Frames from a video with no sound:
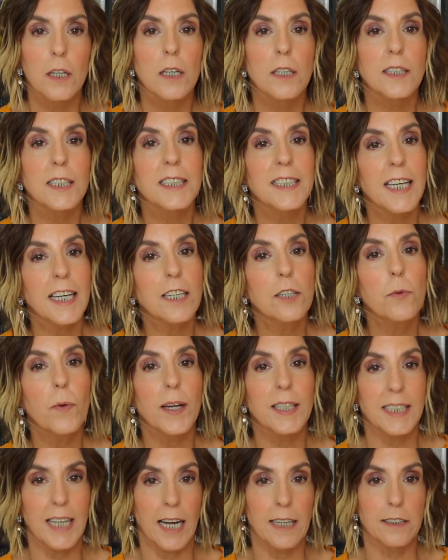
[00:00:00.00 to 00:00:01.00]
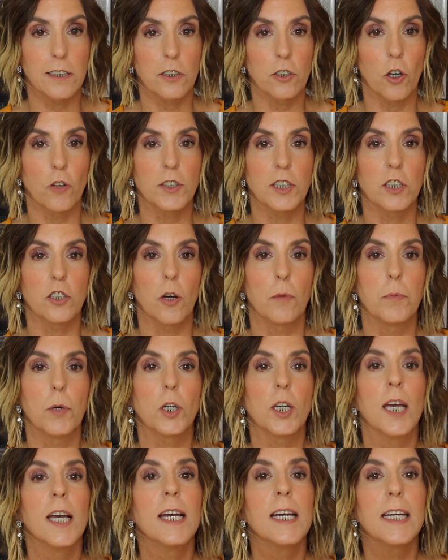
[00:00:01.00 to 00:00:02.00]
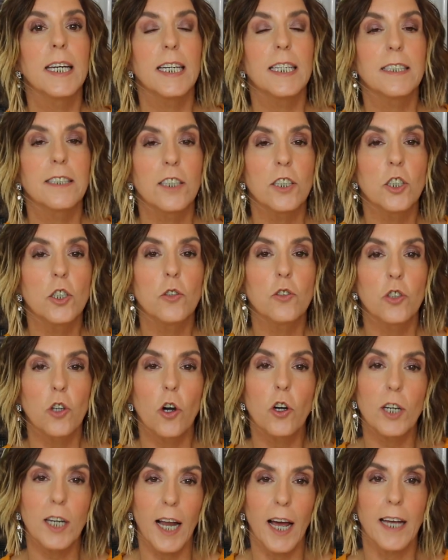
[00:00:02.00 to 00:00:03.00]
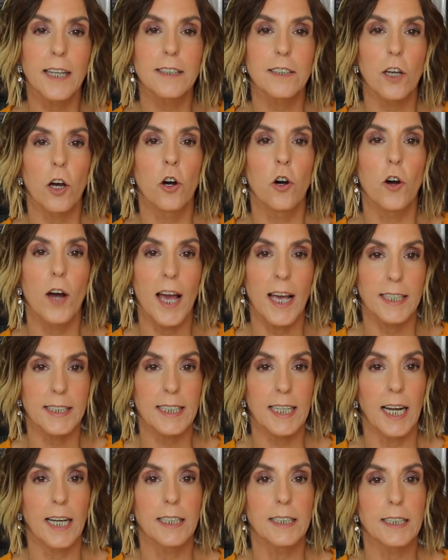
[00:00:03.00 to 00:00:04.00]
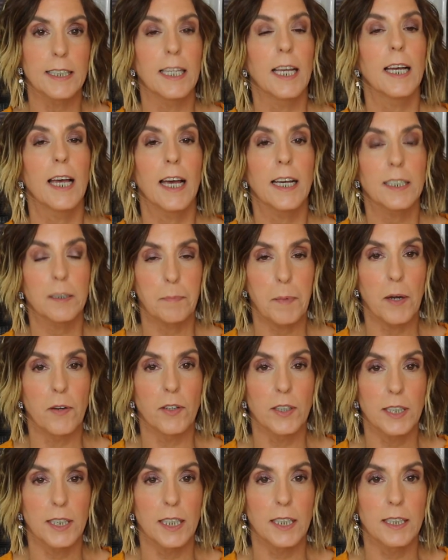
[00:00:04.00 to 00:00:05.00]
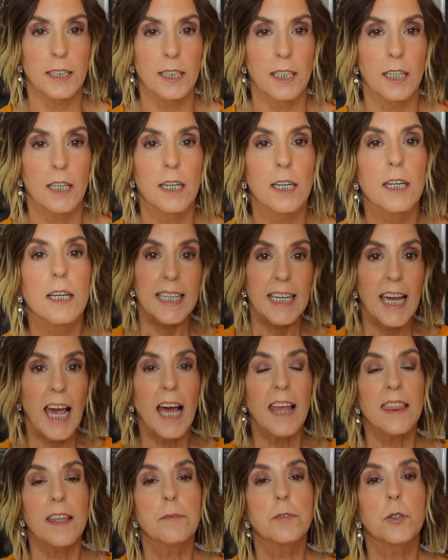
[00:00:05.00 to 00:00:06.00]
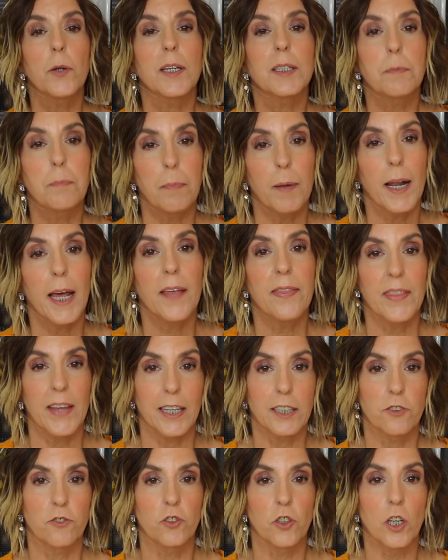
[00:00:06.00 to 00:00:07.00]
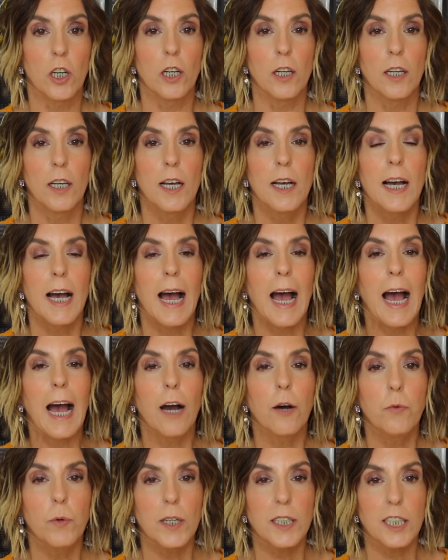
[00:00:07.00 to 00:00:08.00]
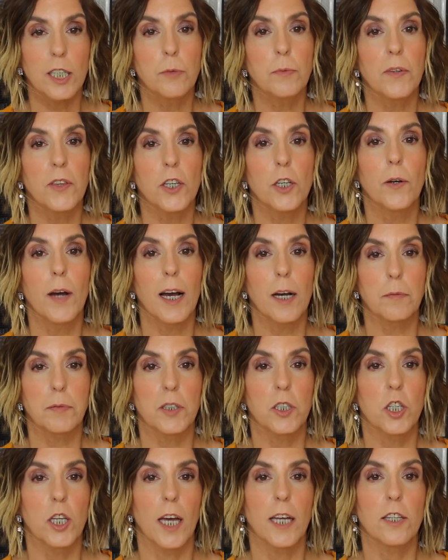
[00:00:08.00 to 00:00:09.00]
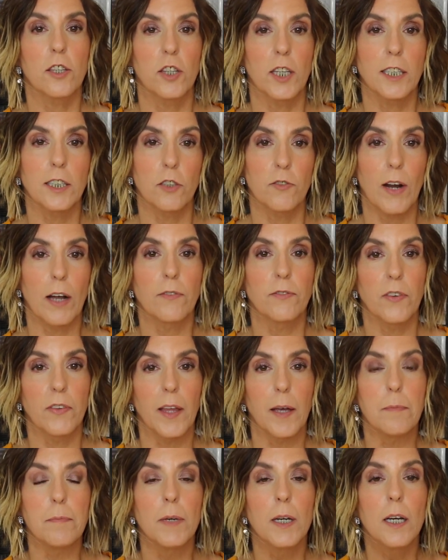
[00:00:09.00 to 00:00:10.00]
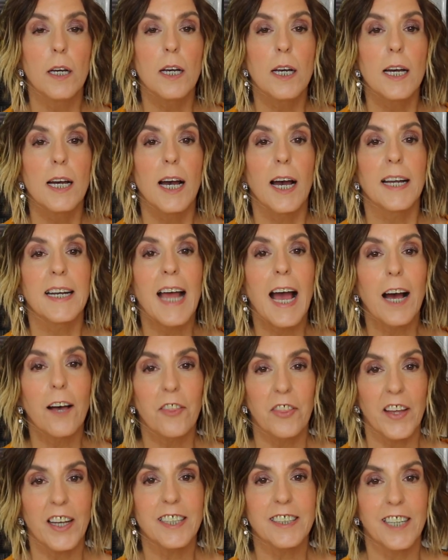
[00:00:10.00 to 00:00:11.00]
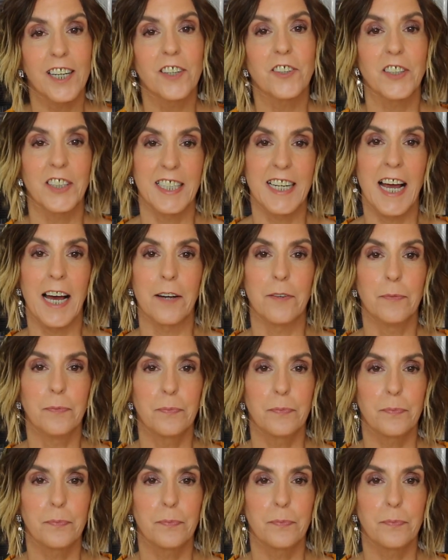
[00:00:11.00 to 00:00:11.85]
The second way to add stories to your book is to use your clients' or ex-clients' experiences. Get them to explain their struggle, how working with you helped to change things around for them, and how things look now.